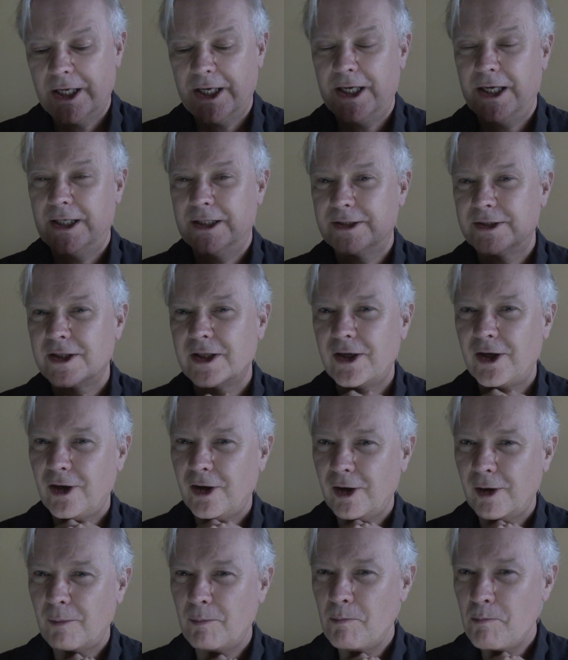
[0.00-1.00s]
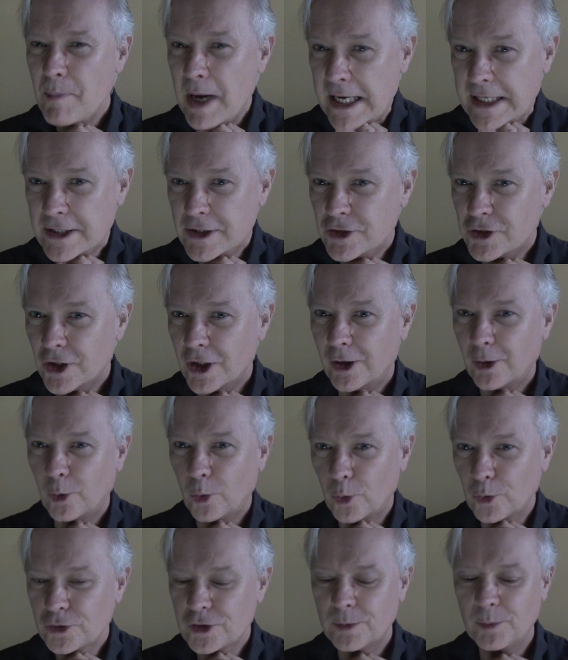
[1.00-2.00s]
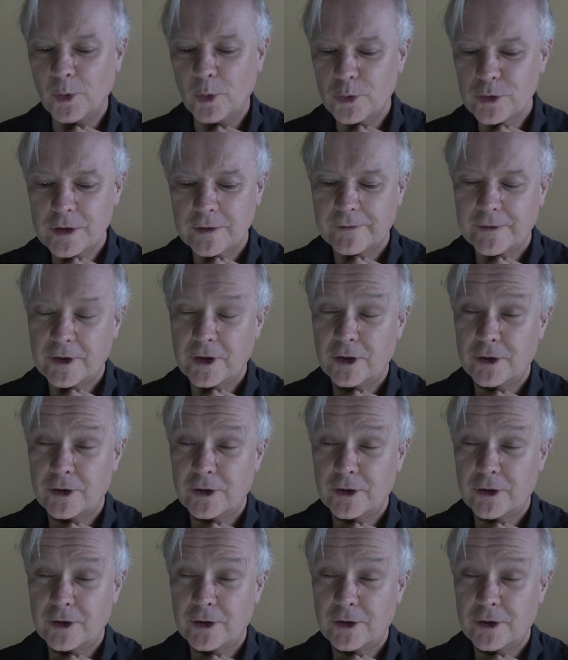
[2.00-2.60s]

and there are major automotive